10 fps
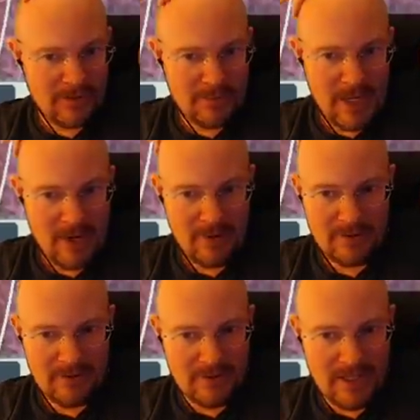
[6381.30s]

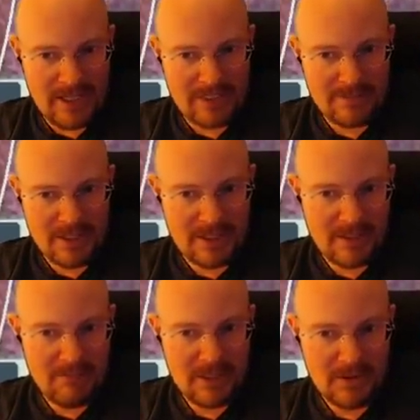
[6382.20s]
overpowered. I guess because
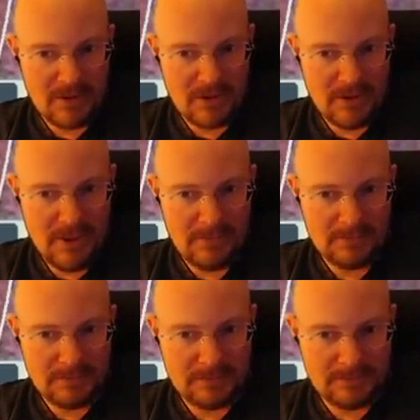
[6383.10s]
the missiles are, um,